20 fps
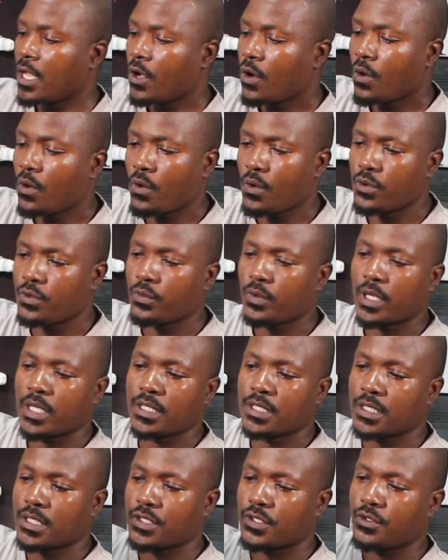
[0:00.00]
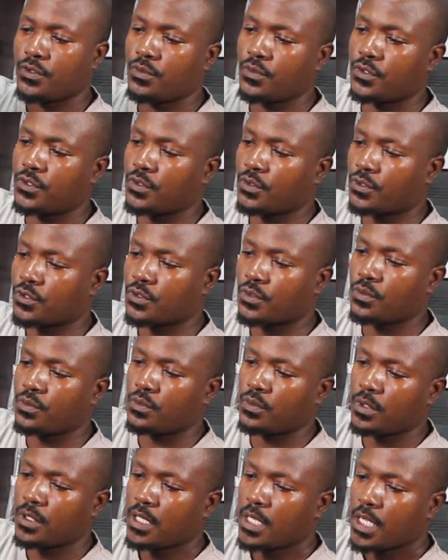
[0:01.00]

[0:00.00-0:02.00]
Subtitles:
or you can just use your tool